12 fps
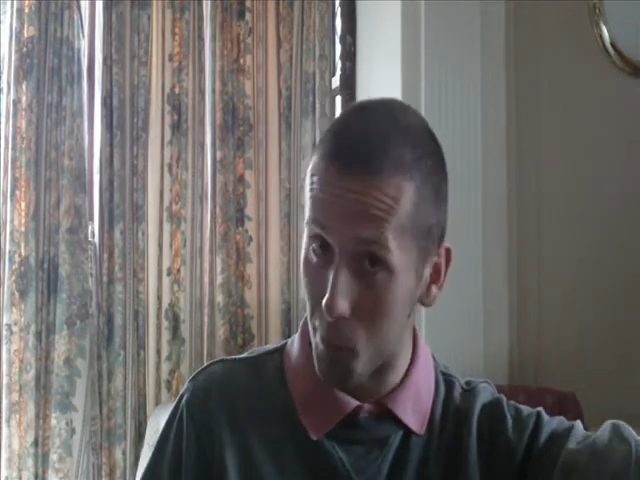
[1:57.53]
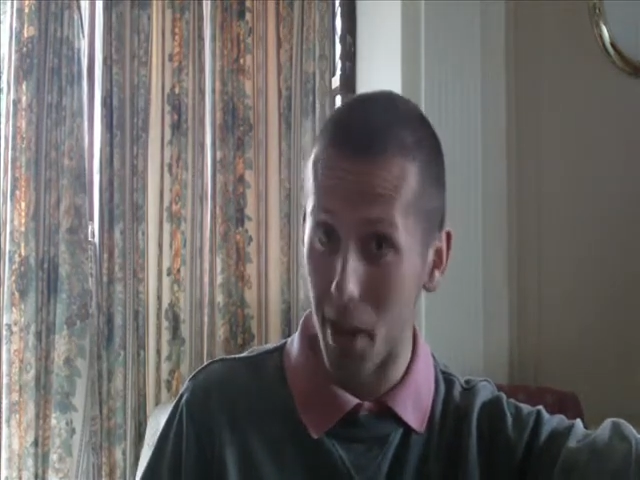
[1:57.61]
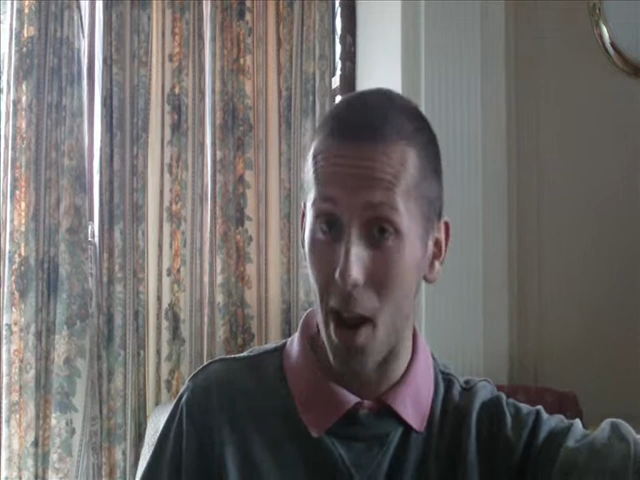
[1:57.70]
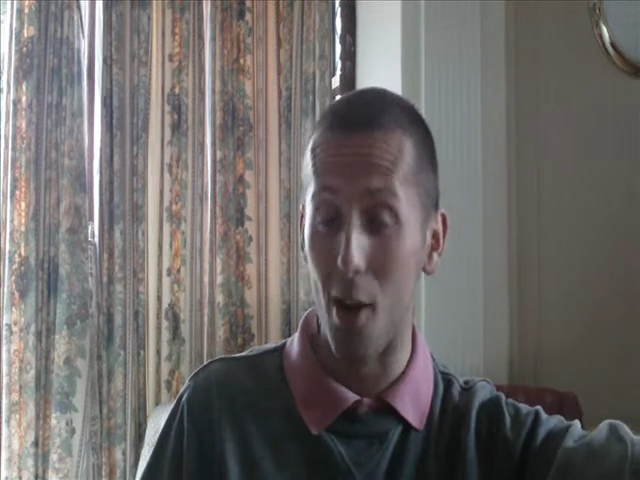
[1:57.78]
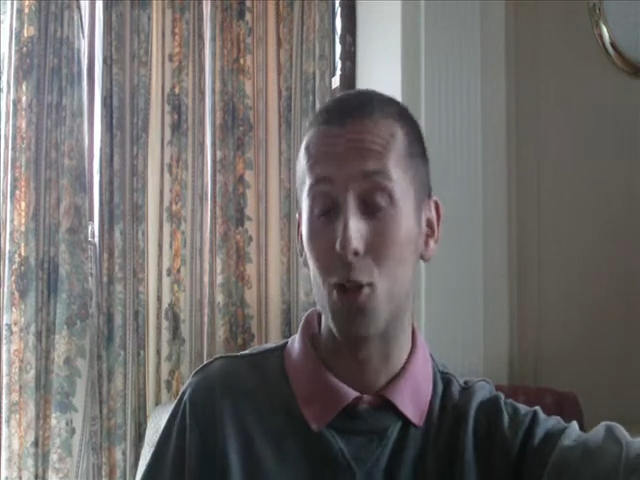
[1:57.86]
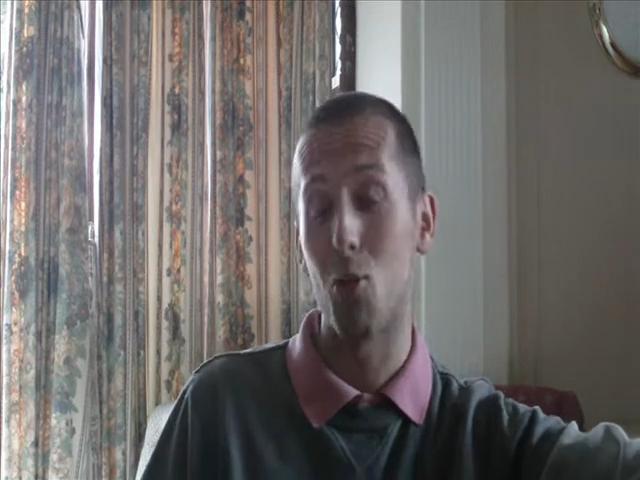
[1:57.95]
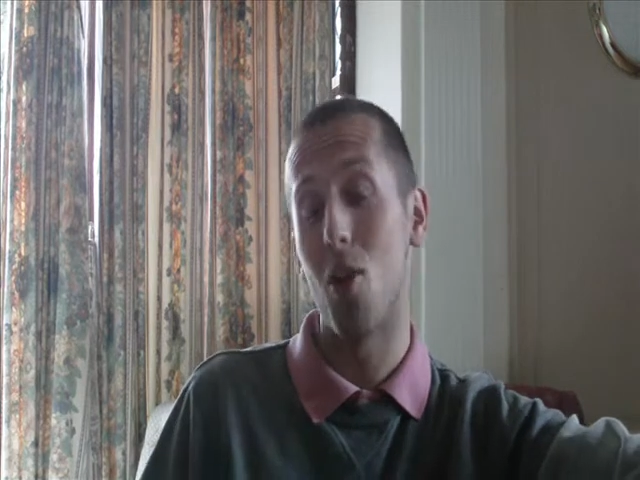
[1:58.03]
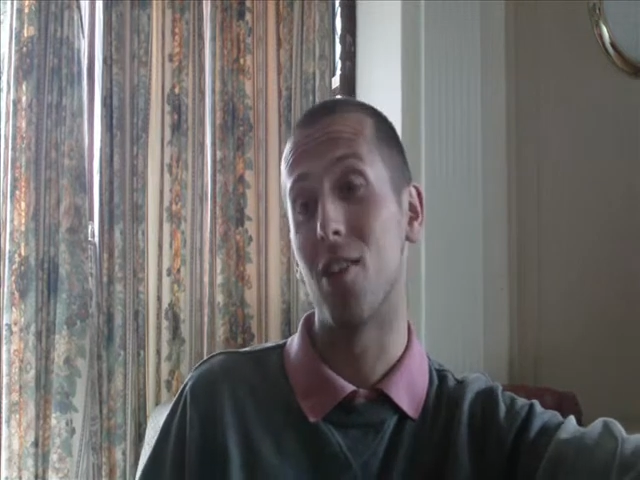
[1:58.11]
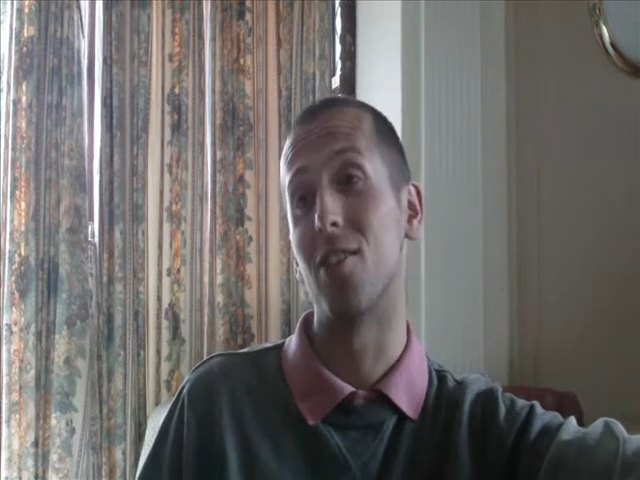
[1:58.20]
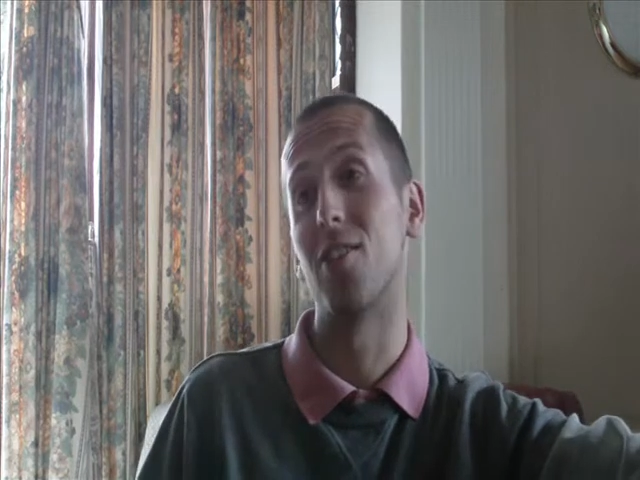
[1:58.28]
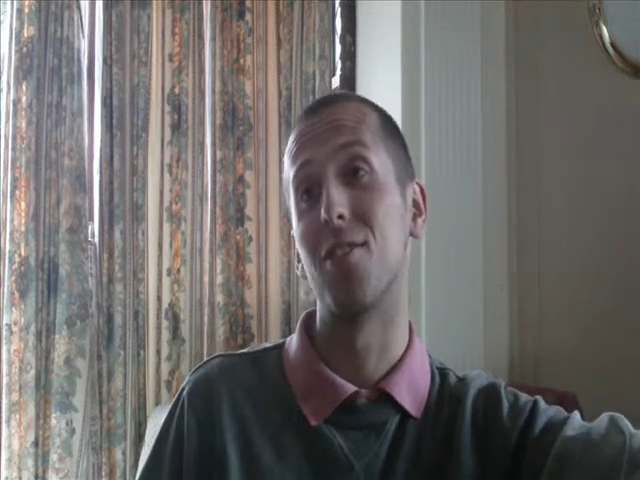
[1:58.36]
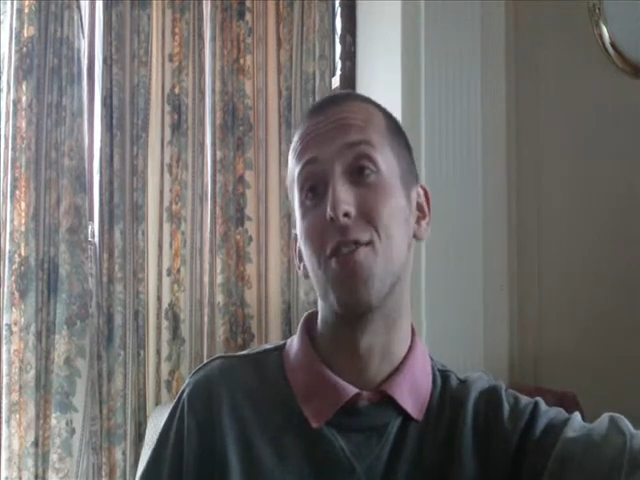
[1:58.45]
I've been out
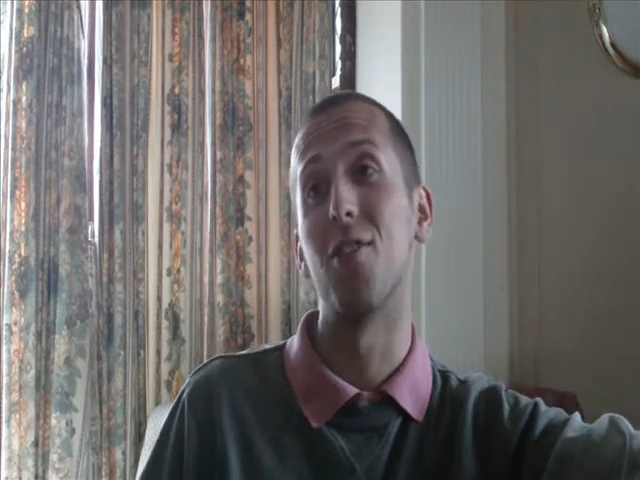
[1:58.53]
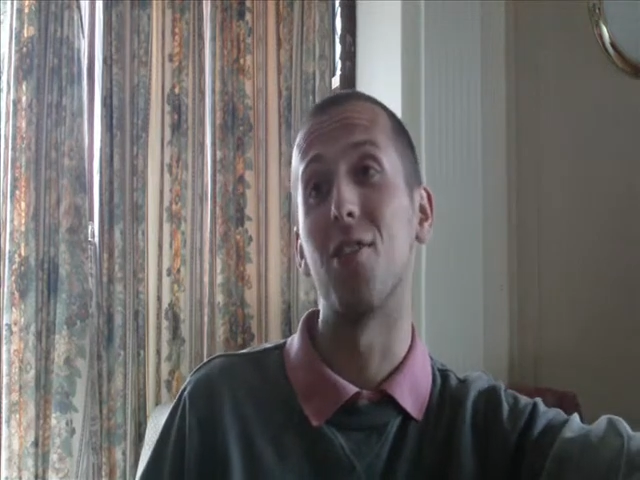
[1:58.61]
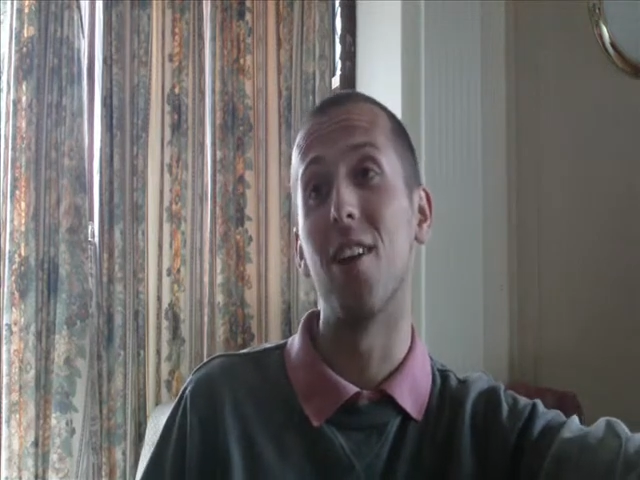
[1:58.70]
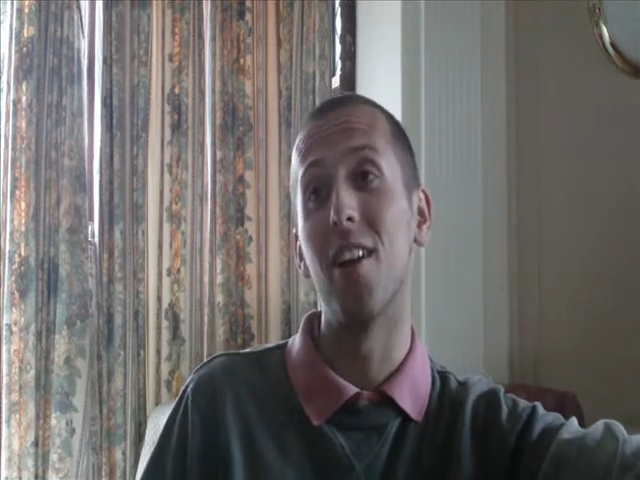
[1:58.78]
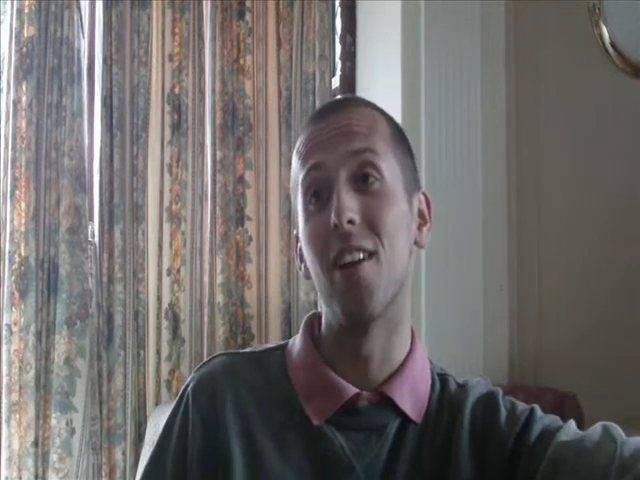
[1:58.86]
twice after